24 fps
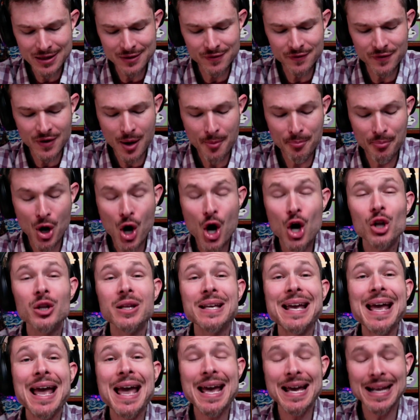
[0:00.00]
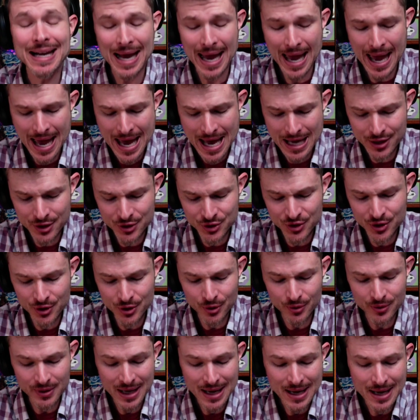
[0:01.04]
of Pollyanna
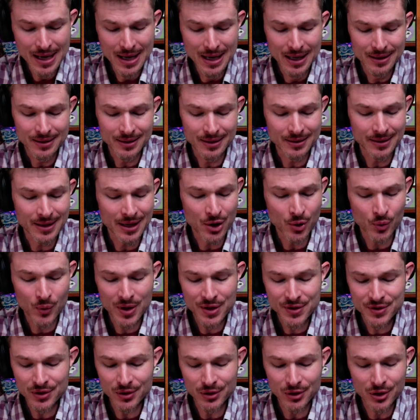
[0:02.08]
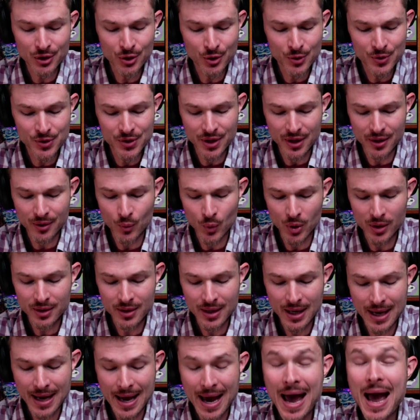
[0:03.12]
attitude that they risk losing what
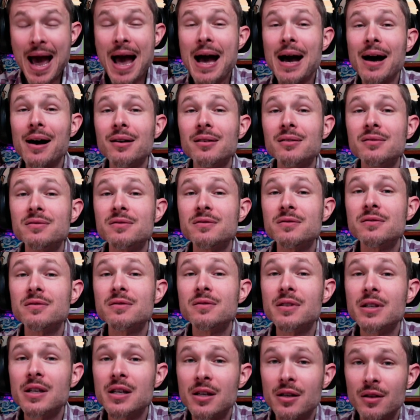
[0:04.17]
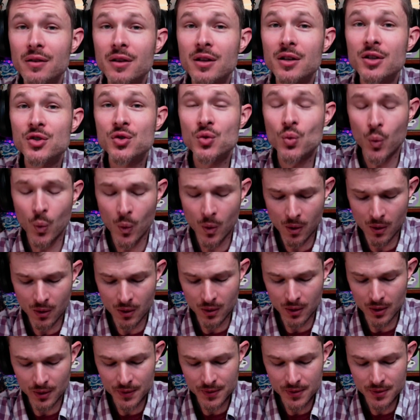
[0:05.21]
they have in this
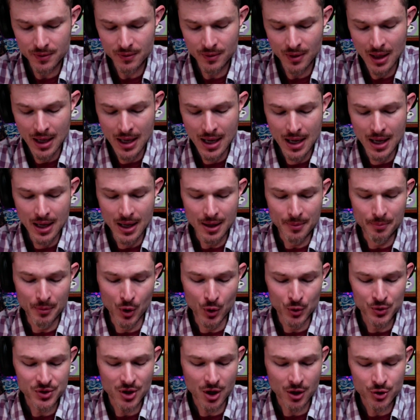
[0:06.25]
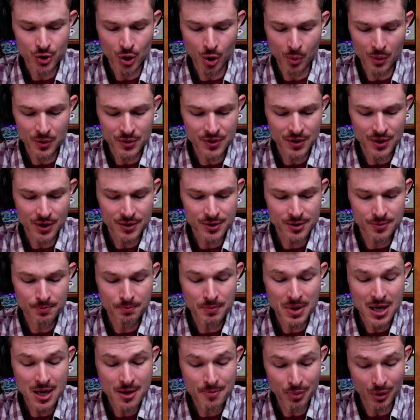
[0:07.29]
world. Most October 6
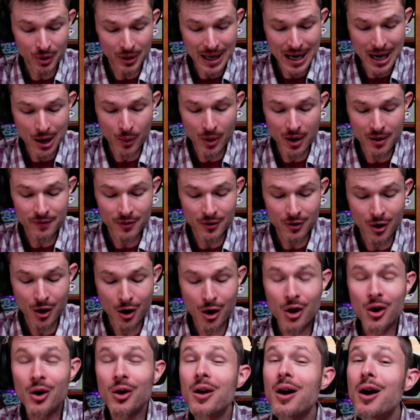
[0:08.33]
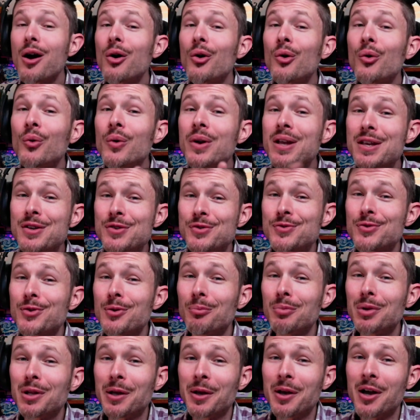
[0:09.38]
people, however, are
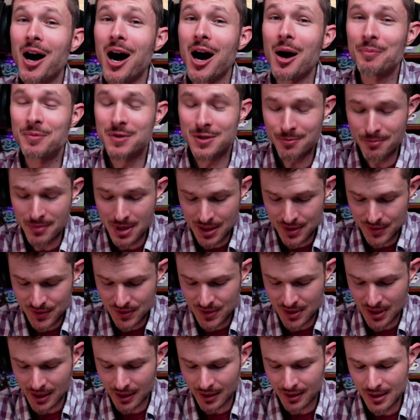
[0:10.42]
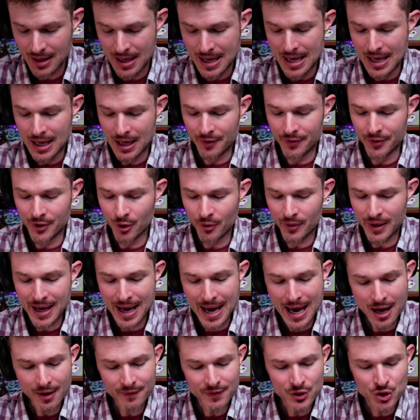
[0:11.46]
reasonably optimistic, and though they
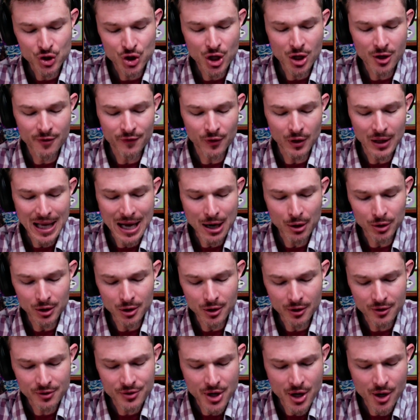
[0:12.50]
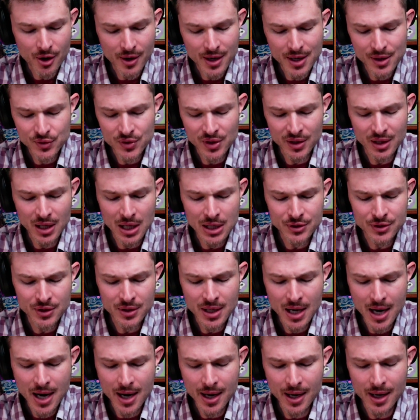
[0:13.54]
have a cheerful outlook, there is an
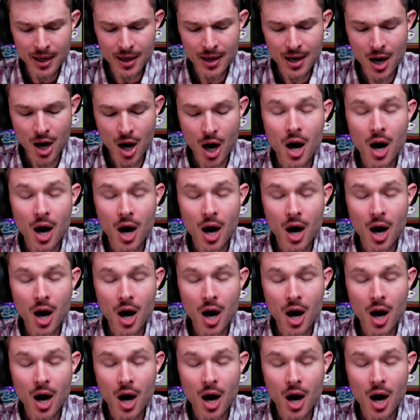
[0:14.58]
underlying